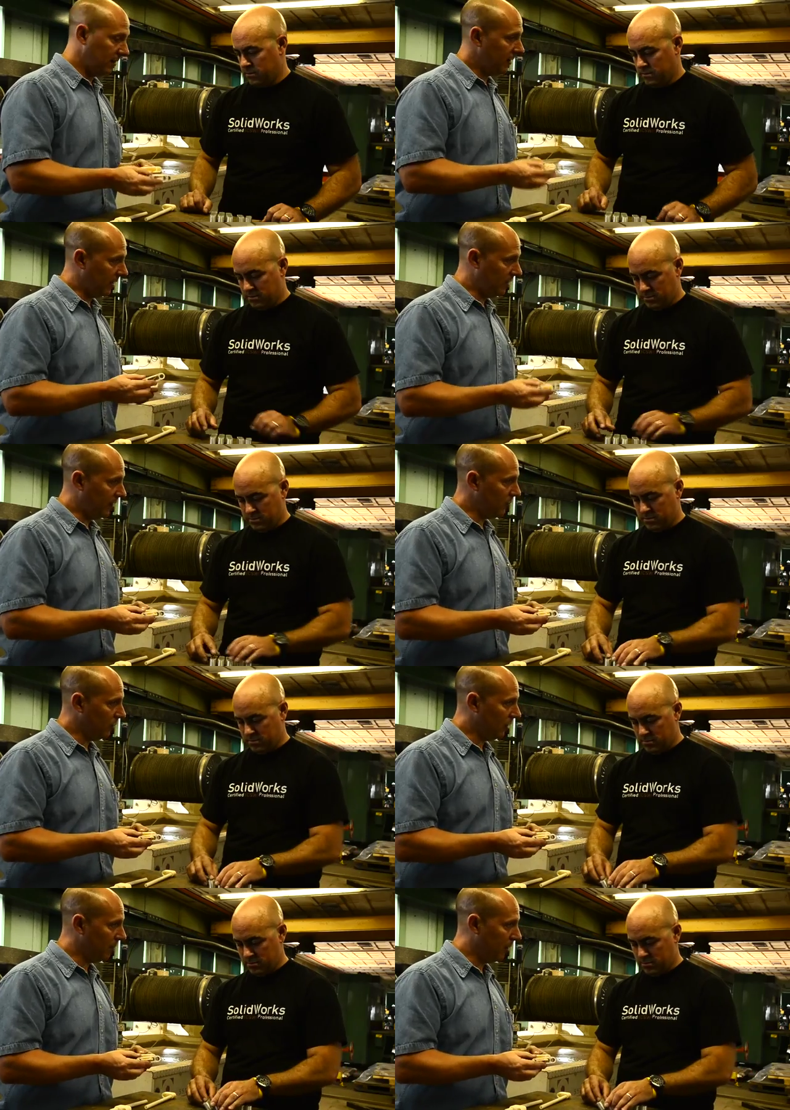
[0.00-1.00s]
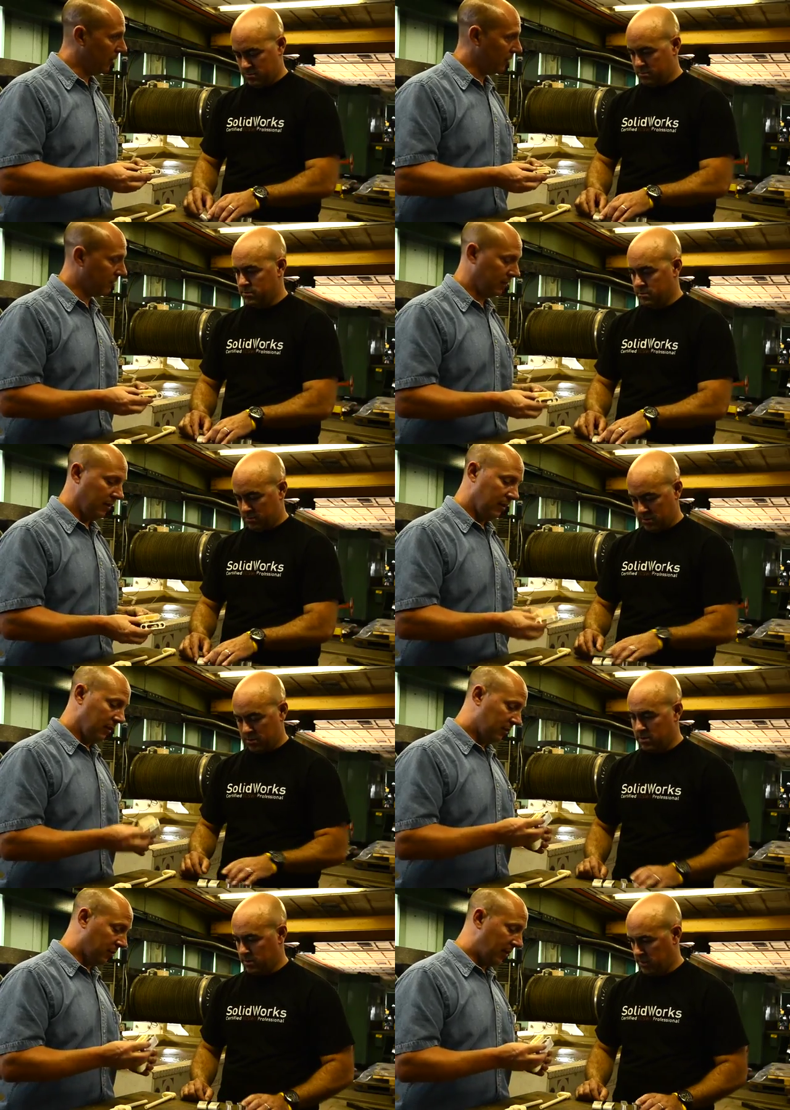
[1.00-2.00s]
Speaker 1: individual components.
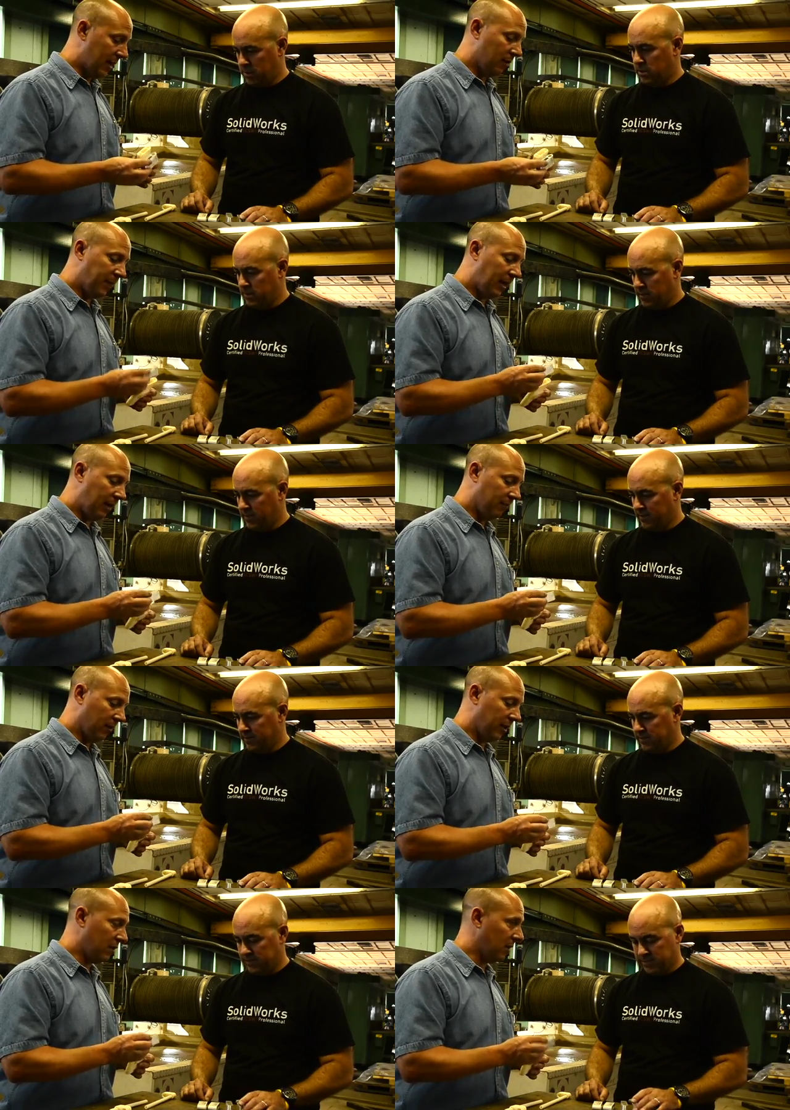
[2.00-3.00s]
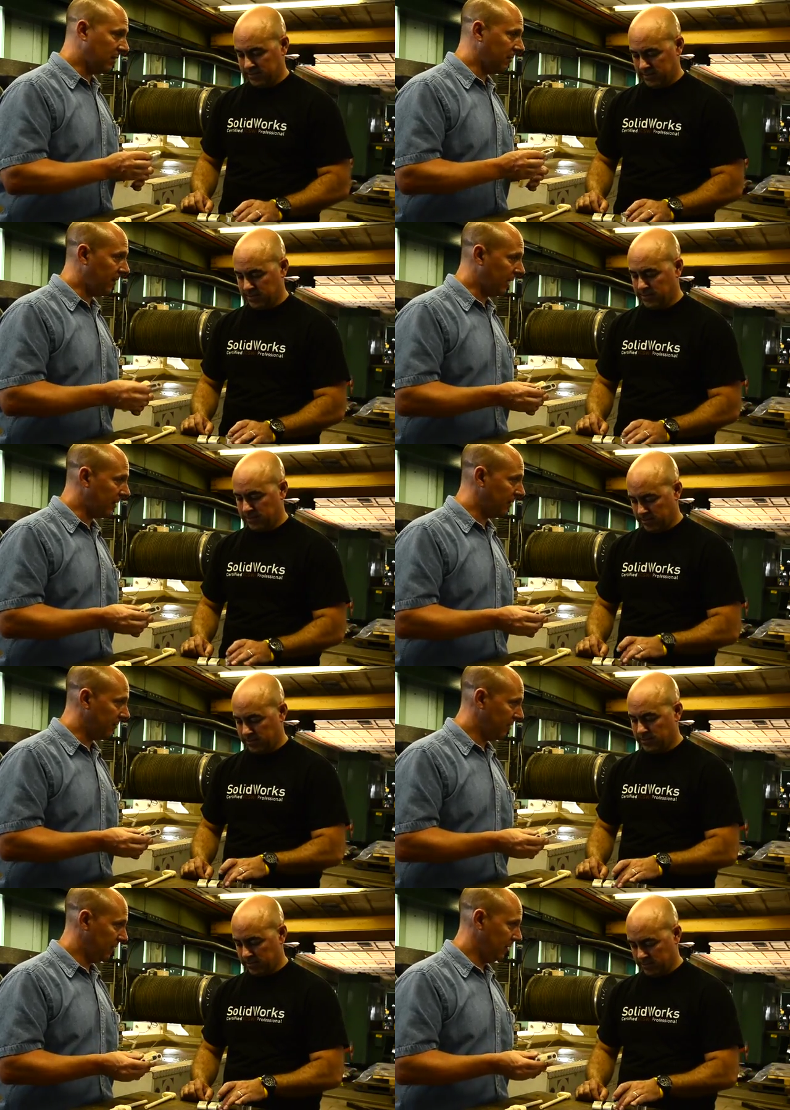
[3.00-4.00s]
So now it became very cost effective.
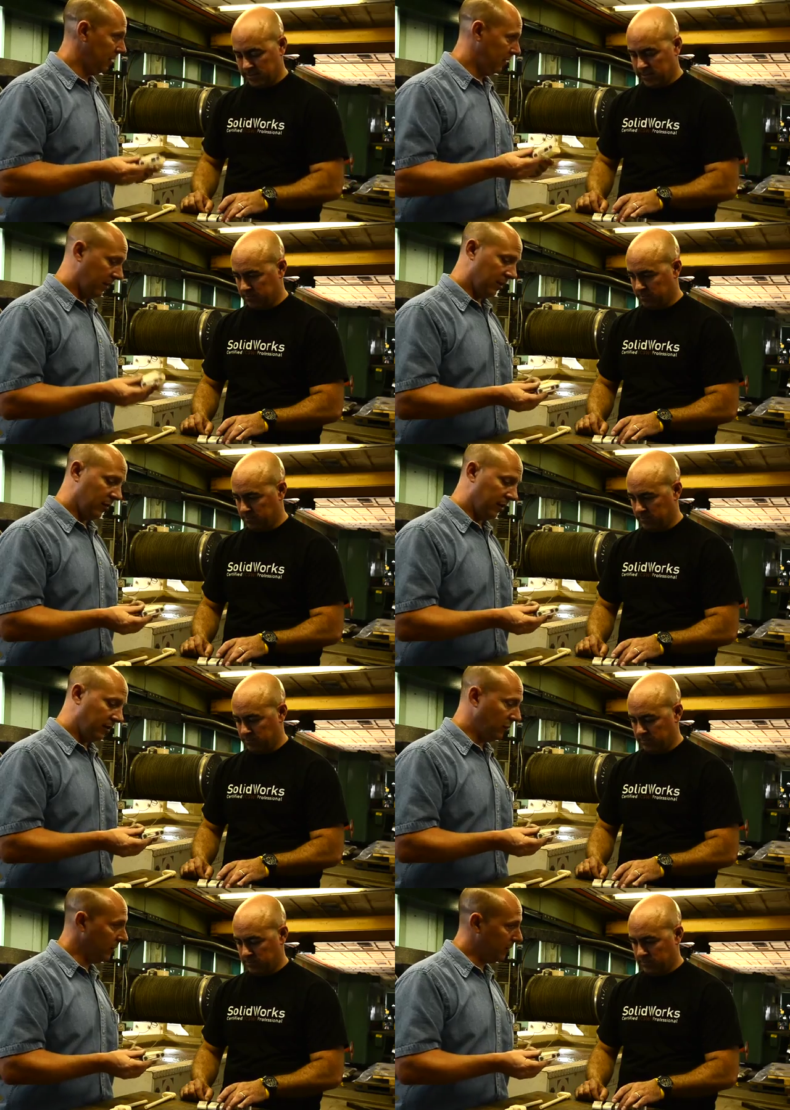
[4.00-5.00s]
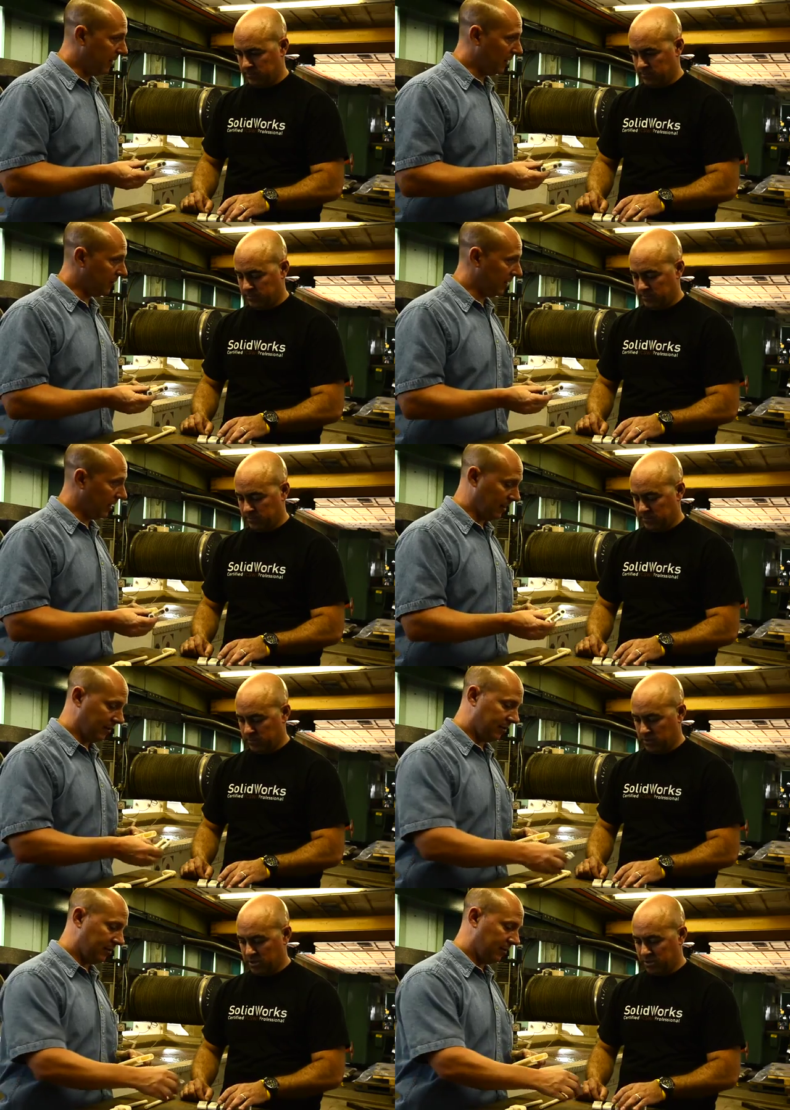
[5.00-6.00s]
Awesome. In order to do parts like
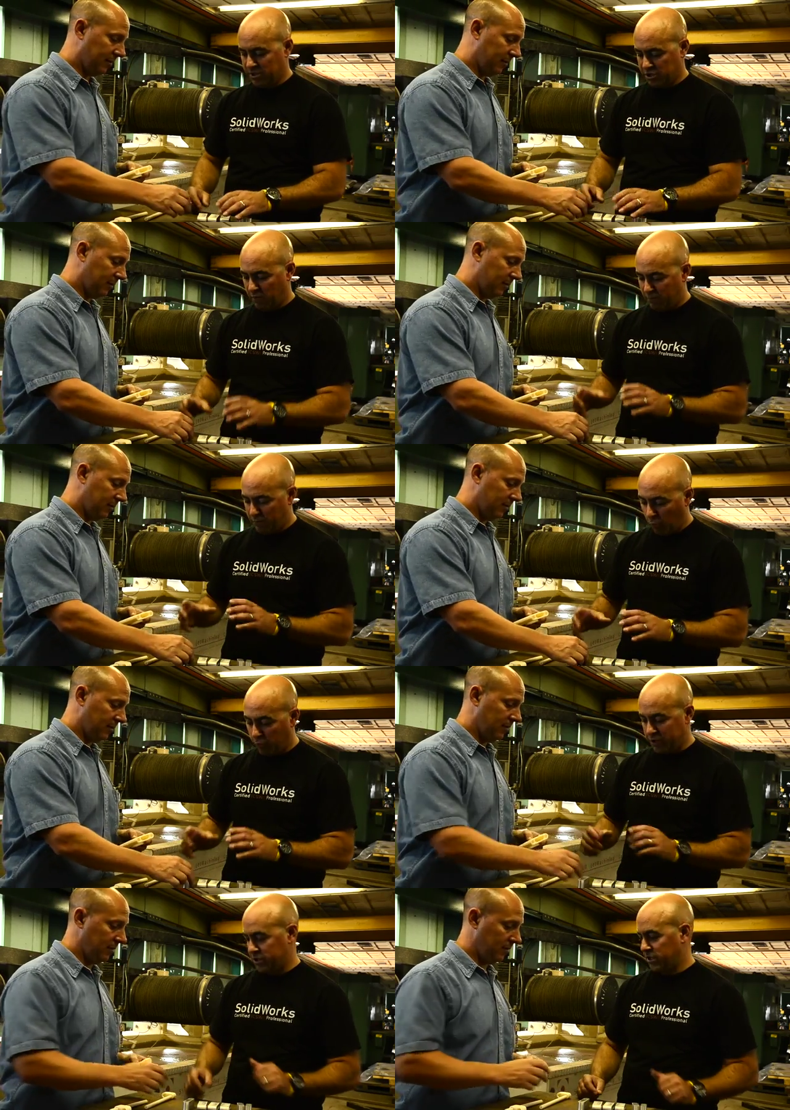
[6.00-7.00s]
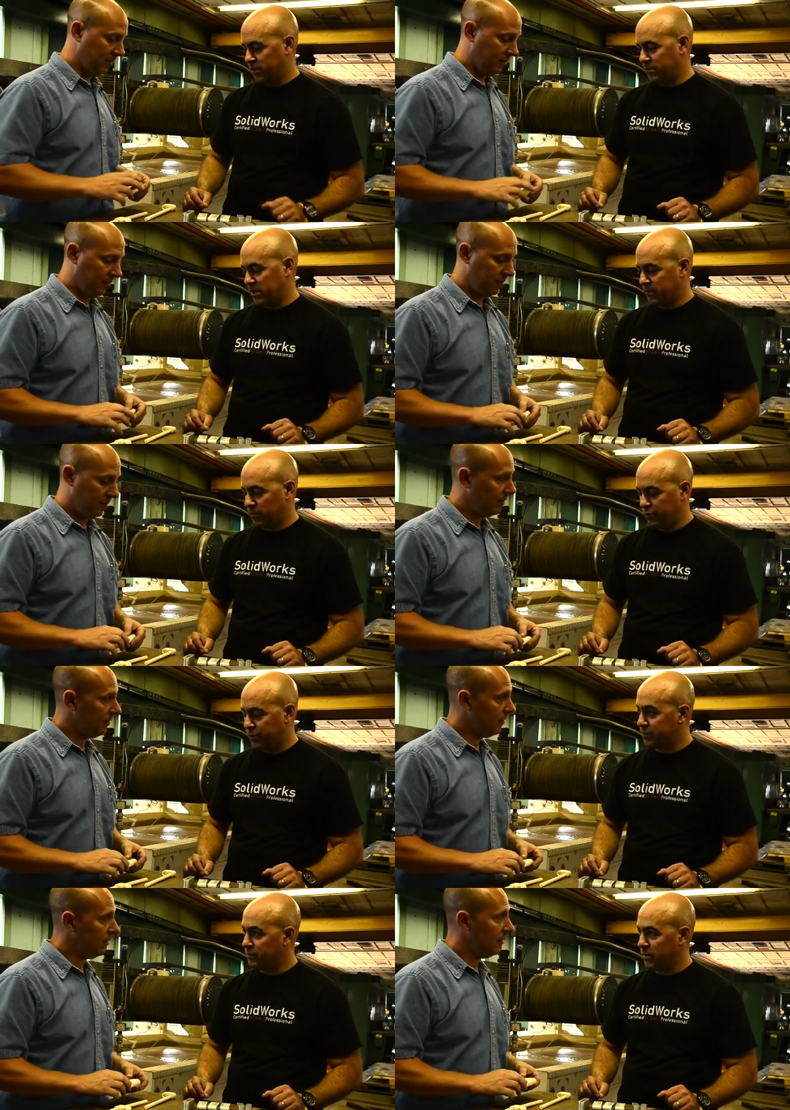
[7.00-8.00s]
this.
Speaker 2: Not to mention a 4-inch thick piece of
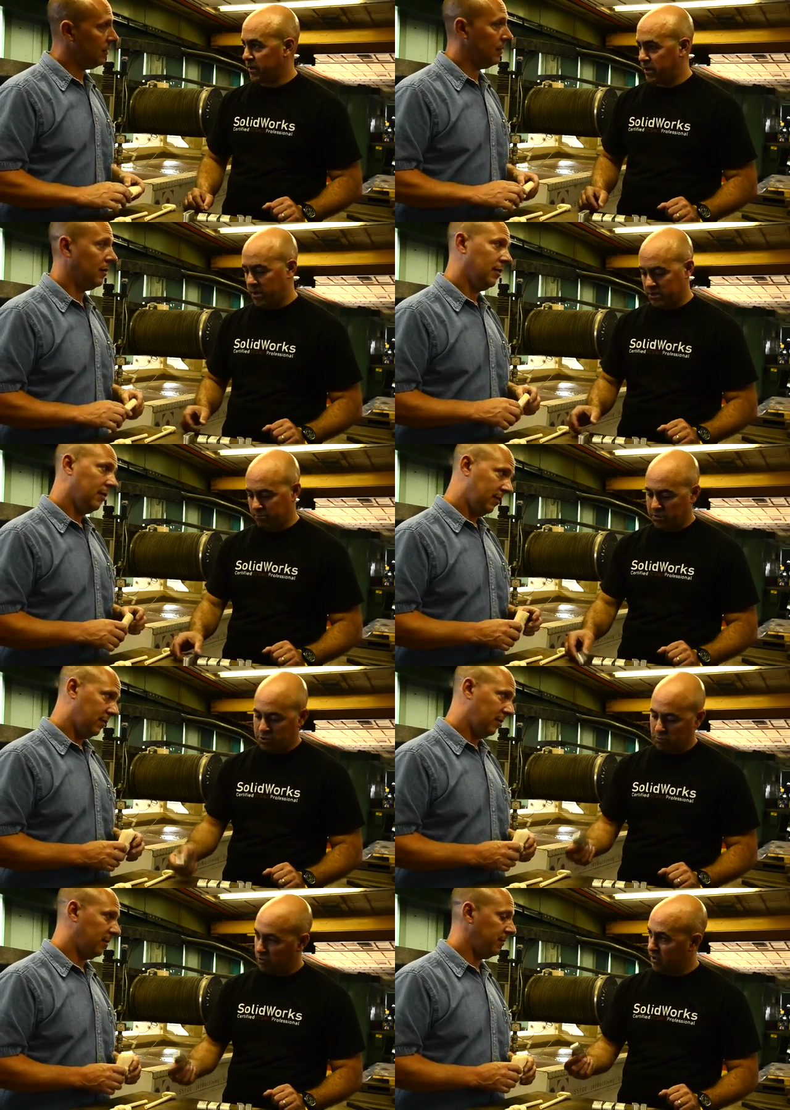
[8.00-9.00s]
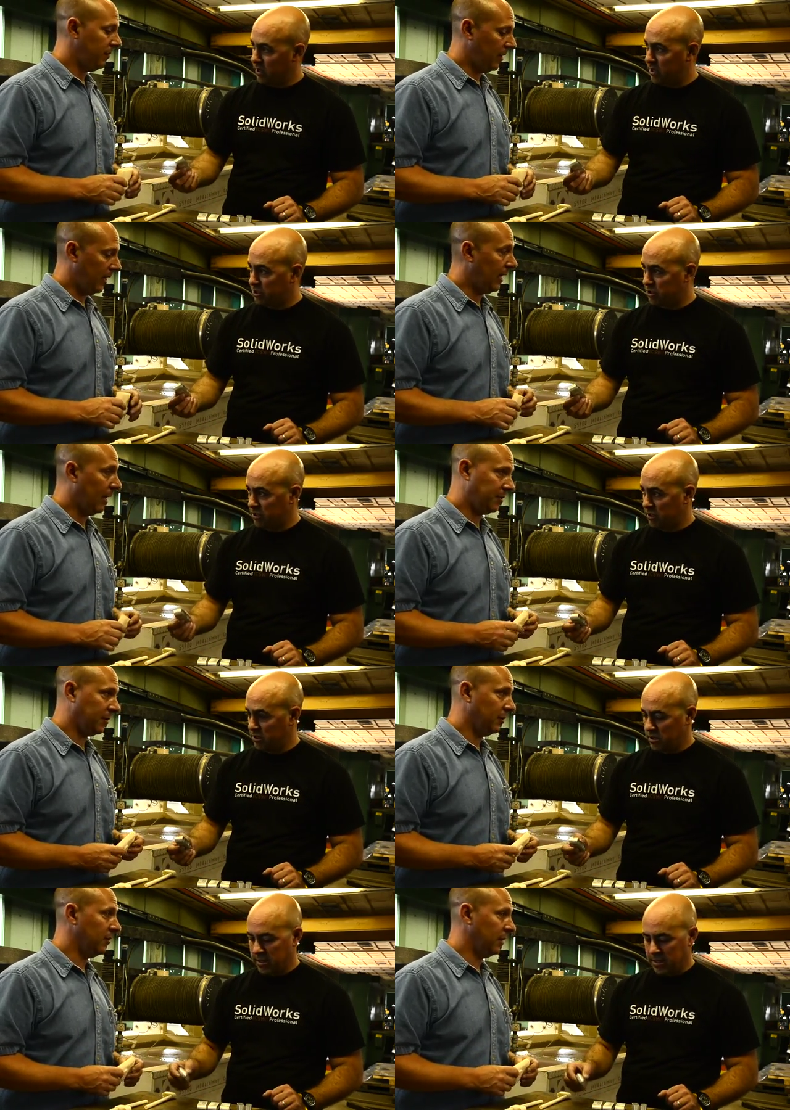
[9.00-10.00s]
aluminum has probably cost much more than an inch.
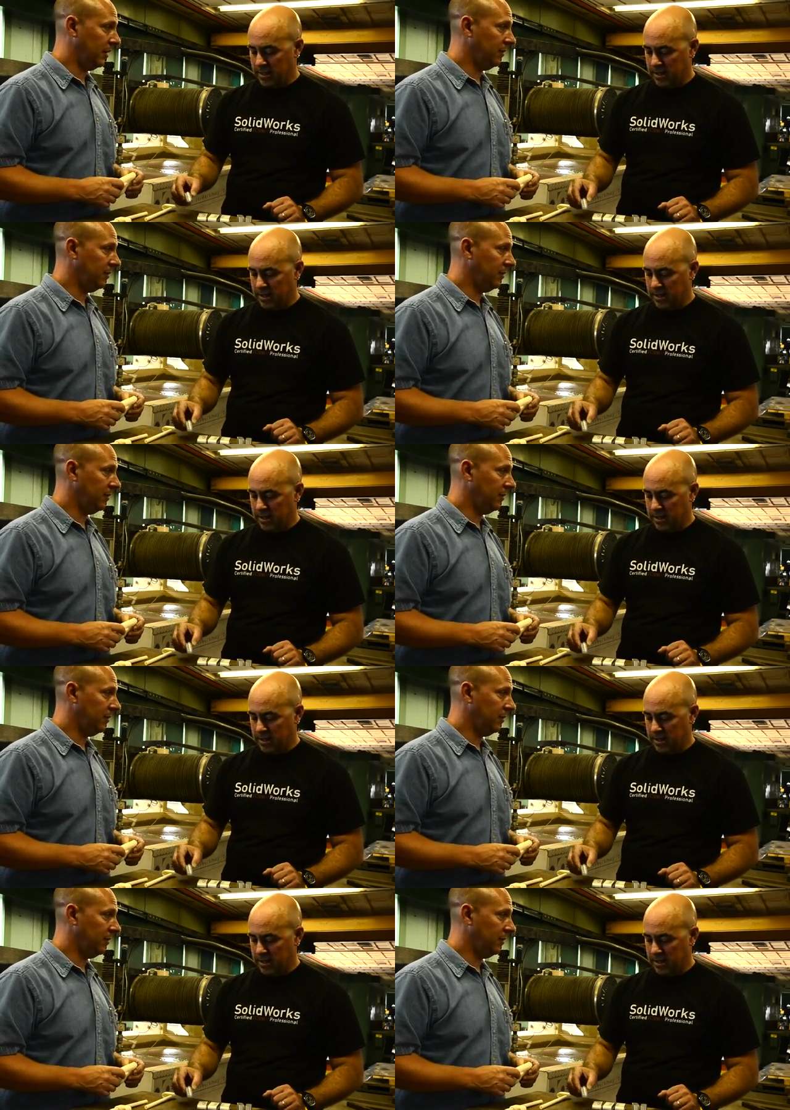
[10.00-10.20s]
Absolutely.